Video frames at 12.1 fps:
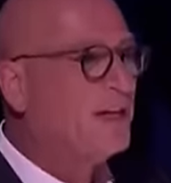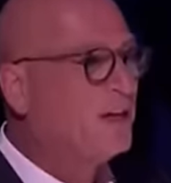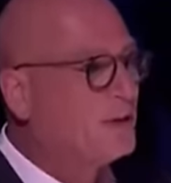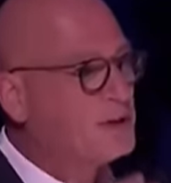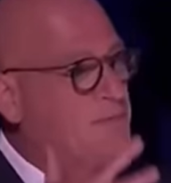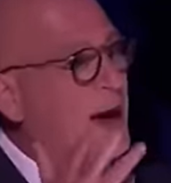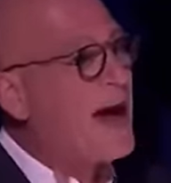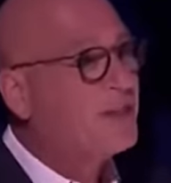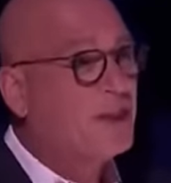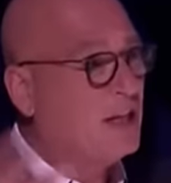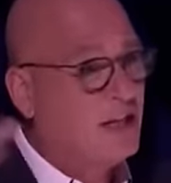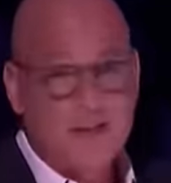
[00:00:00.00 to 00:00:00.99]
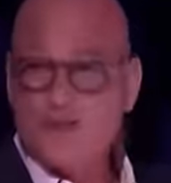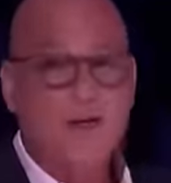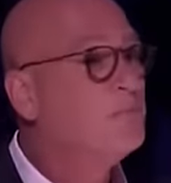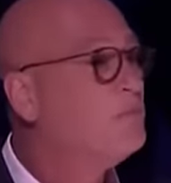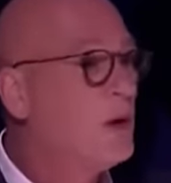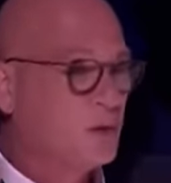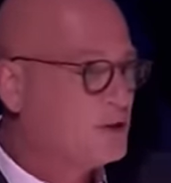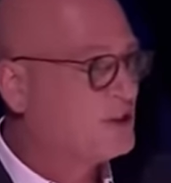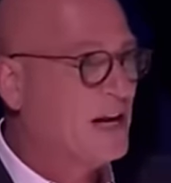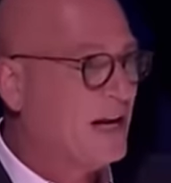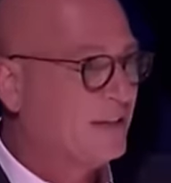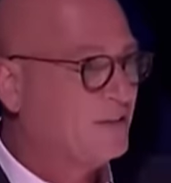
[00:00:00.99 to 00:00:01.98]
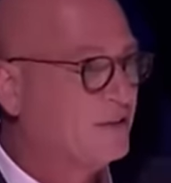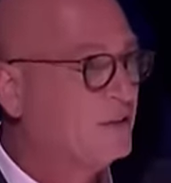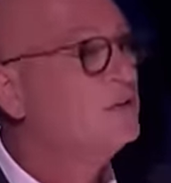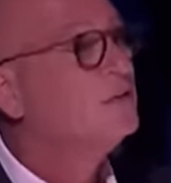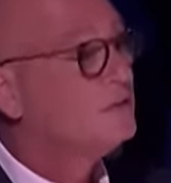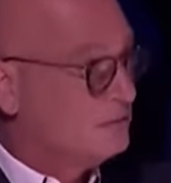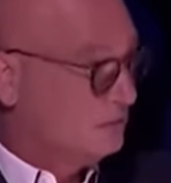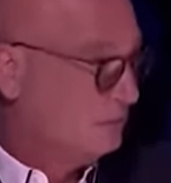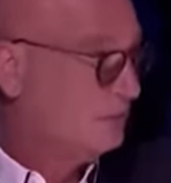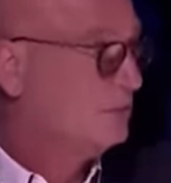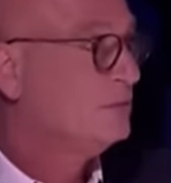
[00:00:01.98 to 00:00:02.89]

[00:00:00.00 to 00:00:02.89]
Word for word: there is bad things on both sides. Yes.